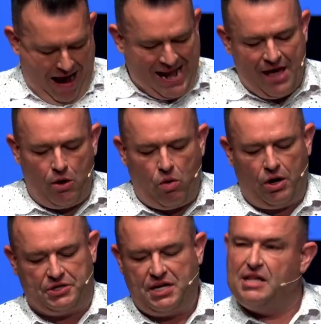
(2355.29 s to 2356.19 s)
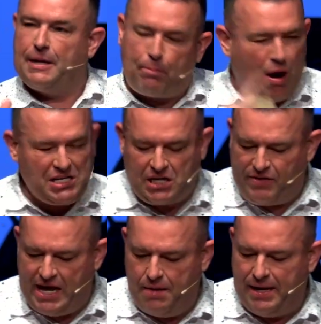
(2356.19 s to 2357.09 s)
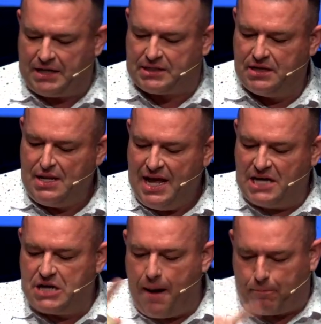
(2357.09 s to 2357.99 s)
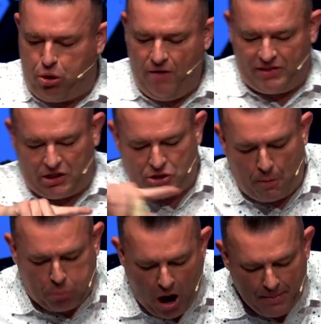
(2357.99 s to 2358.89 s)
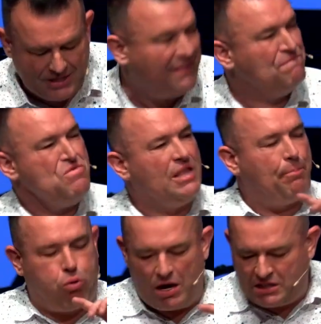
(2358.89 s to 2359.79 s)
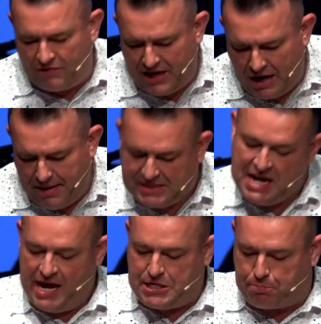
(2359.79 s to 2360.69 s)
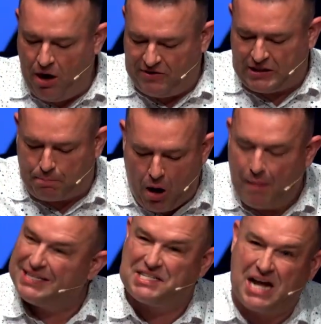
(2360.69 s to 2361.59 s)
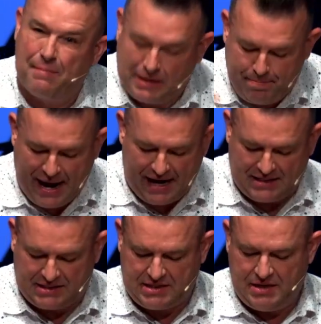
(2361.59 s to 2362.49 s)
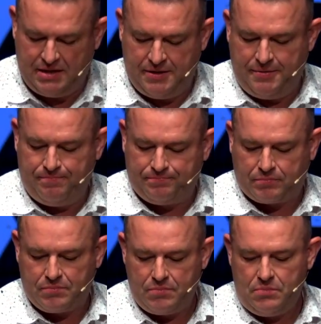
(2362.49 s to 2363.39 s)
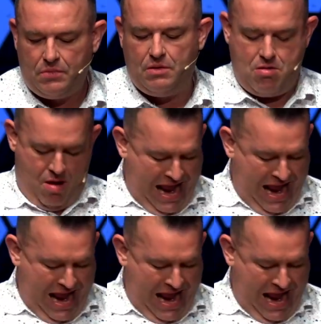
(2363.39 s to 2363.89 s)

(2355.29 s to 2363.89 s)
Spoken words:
In other words, the presence of the enemies is not proof that there's no promise. The presence of the enemies is proof that the promise is coming to pass. Amen.